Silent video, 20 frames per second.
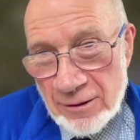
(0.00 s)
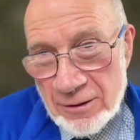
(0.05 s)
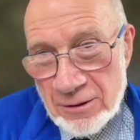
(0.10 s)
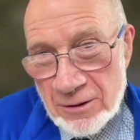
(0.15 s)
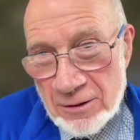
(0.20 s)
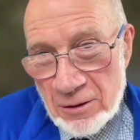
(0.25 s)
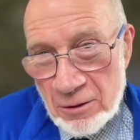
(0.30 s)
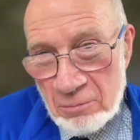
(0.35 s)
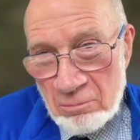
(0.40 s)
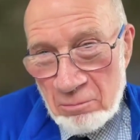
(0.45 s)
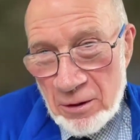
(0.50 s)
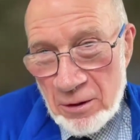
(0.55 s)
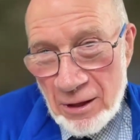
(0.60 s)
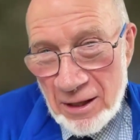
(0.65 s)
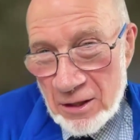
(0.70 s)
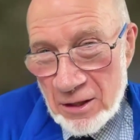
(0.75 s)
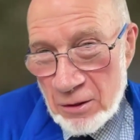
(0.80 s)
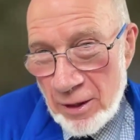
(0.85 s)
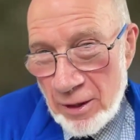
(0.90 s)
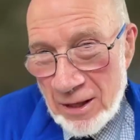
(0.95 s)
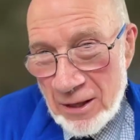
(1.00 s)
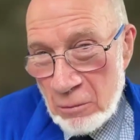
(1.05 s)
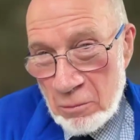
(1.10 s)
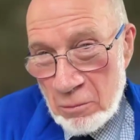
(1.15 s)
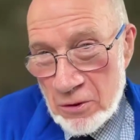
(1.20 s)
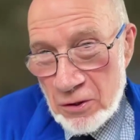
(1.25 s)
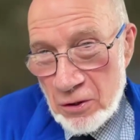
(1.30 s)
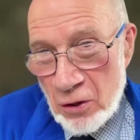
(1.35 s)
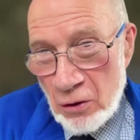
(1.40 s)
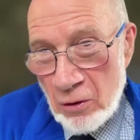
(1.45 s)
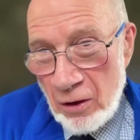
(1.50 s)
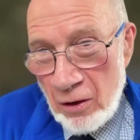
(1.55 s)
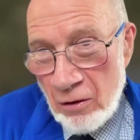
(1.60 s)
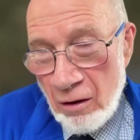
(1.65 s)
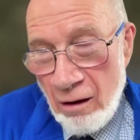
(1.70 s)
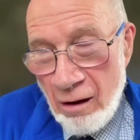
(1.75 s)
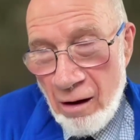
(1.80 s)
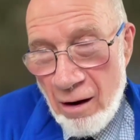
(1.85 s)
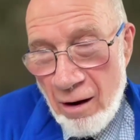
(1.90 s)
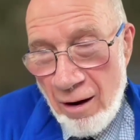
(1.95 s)
So you had to make it up as you
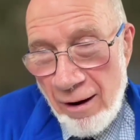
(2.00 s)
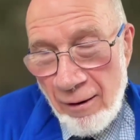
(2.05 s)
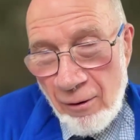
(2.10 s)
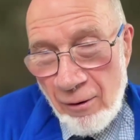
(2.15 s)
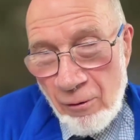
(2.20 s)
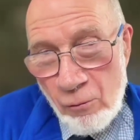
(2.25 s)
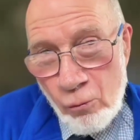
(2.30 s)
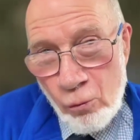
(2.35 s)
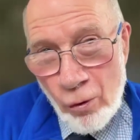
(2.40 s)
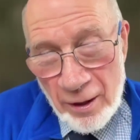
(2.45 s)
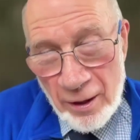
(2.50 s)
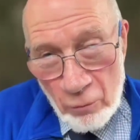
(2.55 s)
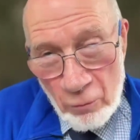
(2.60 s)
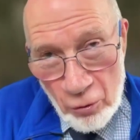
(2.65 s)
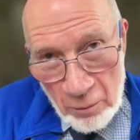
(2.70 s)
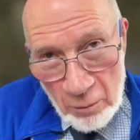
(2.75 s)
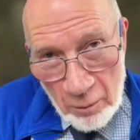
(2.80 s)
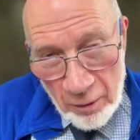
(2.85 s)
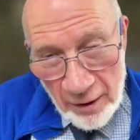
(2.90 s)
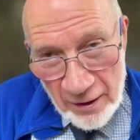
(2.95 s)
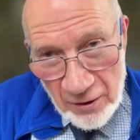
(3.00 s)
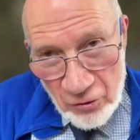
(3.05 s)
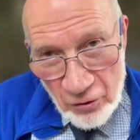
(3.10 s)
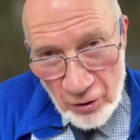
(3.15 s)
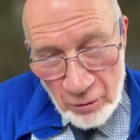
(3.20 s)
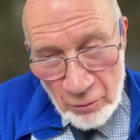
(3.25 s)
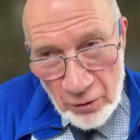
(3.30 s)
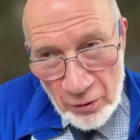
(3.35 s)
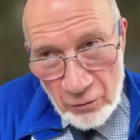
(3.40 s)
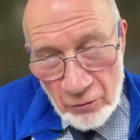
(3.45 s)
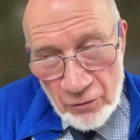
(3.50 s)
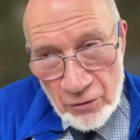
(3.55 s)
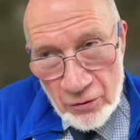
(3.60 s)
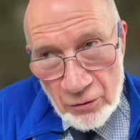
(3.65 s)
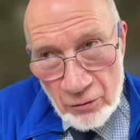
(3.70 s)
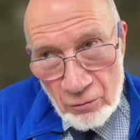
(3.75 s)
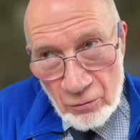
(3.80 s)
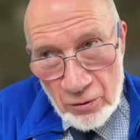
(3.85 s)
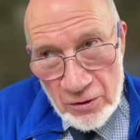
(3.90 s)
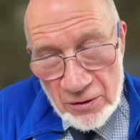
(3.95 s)
go along. What I would pay tribute
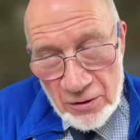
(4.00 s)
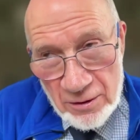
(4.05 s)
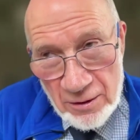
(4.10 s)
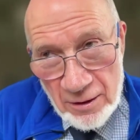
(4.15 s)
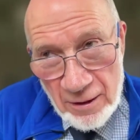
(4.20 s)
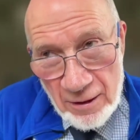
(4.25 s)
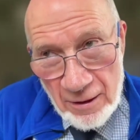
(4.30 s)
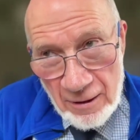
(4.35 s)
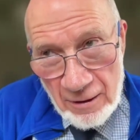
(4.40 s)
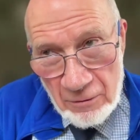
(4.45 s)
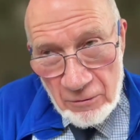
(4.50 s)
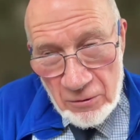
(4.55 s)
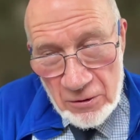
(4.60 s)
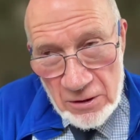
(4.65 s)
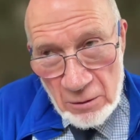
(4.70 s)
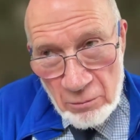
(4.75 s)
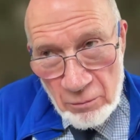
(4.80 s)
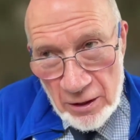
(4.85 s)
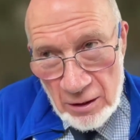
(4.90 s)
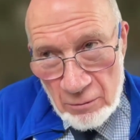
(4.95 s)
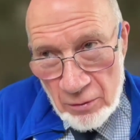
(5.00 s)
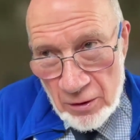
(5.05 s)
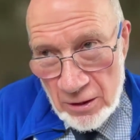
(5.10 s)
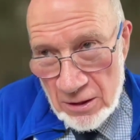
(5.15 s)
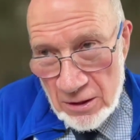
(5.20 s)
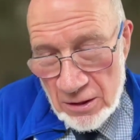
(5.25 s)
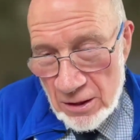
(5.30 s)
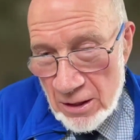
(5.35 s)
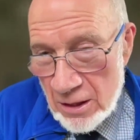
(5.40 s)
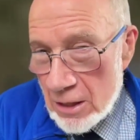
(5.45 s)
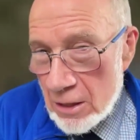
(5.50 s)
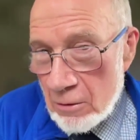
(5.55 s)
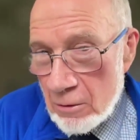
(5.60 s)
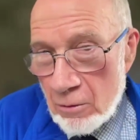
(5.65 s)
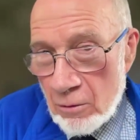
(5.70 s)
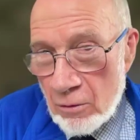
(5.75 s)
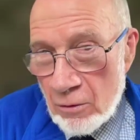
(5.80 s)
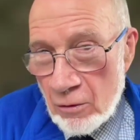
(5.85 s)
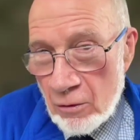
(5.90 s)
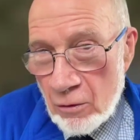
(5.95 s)
to was the
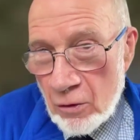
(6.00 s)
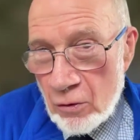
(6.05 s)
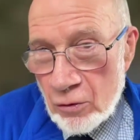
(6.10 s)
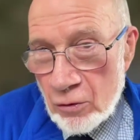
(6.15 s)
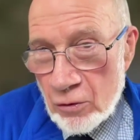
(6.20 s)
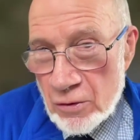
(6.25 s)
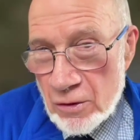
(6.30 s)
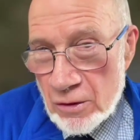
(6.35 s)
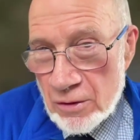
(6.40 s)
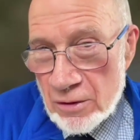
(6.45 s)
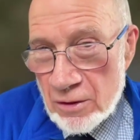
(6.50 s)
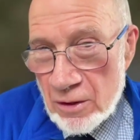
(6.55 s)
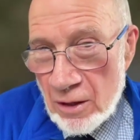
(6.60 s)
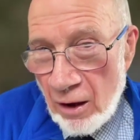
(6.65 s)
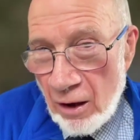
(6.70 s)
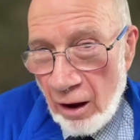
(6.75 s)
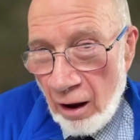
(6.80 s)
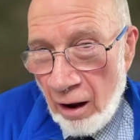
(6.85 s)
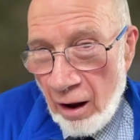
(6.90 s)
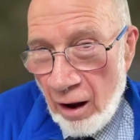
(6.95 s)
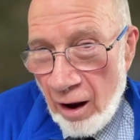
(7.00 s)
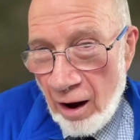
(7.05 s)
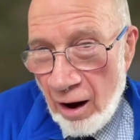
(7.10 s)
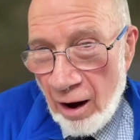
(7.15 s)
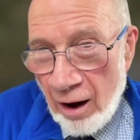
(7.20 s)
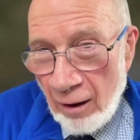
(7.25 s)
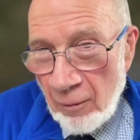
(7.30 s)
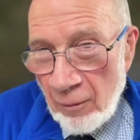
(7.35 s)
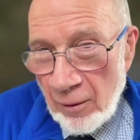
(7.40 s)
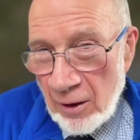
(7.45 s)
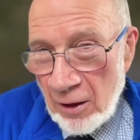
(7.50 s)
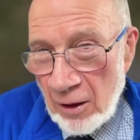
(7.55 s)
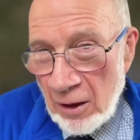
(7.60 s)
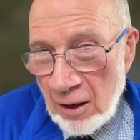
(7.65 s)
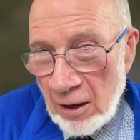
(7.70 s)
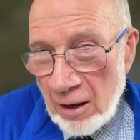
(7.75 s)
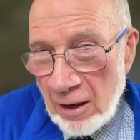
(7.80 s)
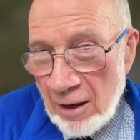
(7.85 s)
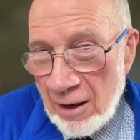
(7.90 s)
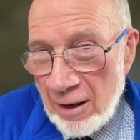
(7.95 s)
BBC courses. I mean,
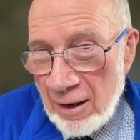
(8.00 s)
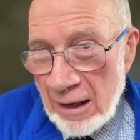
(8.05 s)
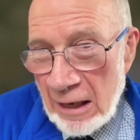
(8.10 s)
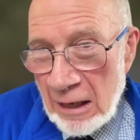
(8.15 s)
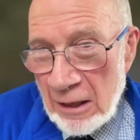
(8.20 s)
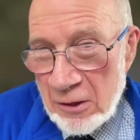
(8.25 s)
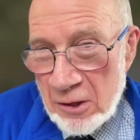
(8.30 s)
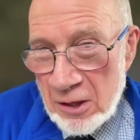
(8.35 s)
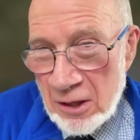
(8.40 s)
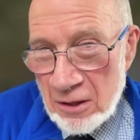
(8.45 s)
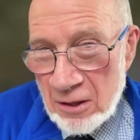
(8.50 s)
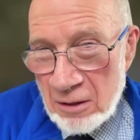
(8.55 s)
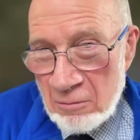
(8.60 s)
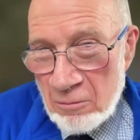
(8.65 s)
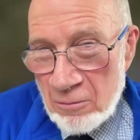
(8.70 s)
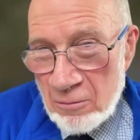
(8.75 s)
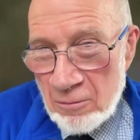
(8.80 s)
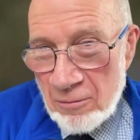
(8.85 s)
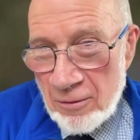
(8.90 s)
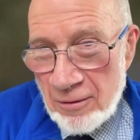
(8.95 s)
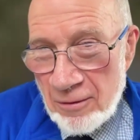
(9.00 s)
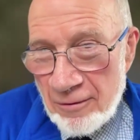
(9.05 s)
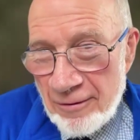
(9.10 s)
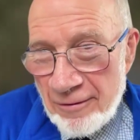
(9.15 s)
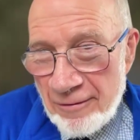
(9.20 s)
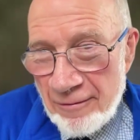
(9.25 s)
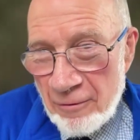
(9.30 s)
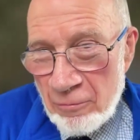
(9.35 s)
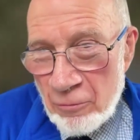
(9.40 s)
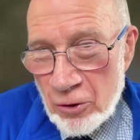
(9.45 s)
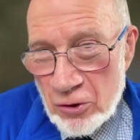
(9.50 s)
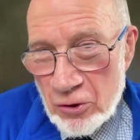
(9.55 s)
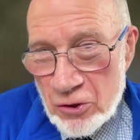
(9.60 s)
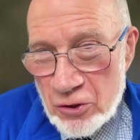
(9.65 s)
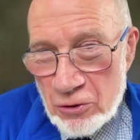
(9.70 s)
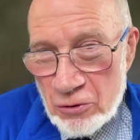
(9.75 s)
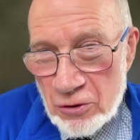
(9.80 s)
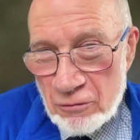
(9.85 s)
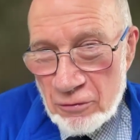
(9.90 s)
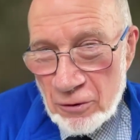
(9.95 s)
I think the
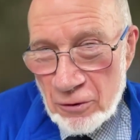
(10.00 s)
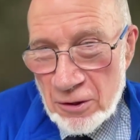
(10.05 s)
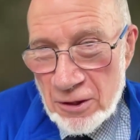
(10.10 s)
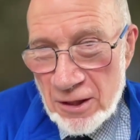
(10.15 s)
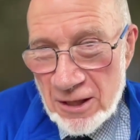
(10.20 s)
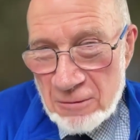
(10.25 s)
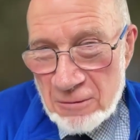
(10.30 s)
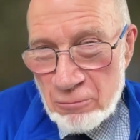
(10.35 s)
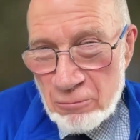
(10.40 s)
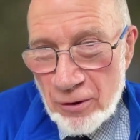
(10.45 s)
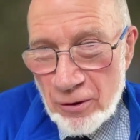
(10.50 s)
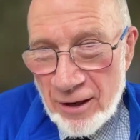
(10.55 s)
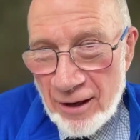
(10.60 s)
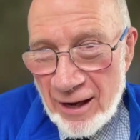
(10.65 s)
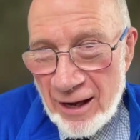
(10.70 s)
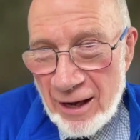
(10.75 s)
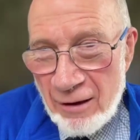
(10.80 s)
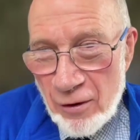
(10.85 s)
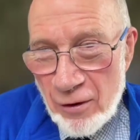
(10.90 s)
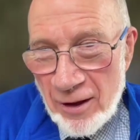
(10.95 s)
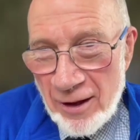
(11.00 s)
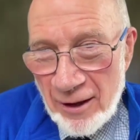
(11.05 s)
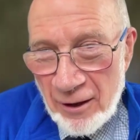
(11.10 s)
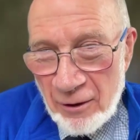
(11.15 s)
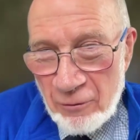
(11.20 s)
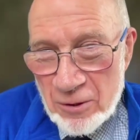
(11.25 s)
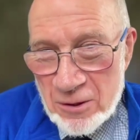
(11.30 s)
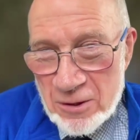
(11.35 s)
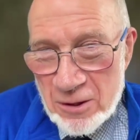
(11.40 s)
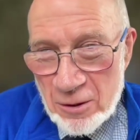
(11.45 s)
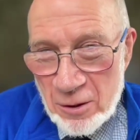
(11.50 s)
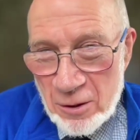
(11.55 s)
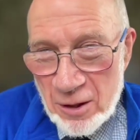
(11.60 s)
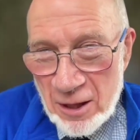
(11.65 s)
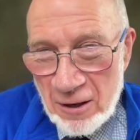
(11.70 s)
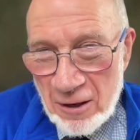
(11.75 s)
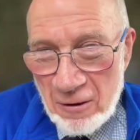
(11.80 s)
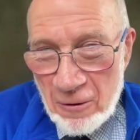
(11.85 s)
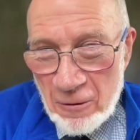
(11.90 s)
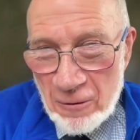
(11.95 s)
most useful textbook I ever had was a
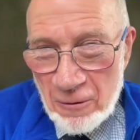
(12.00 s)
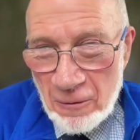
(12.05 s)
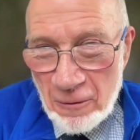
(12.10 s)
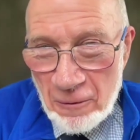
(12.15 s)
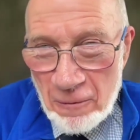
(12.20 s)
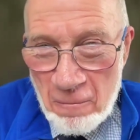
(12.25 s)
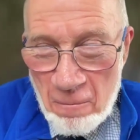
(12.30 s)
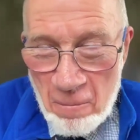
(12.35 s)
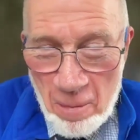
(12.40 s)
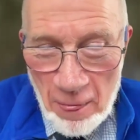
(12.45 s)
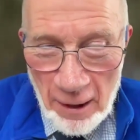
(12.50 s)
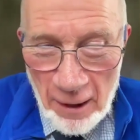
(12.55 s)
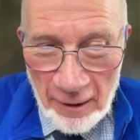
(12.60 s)
thing called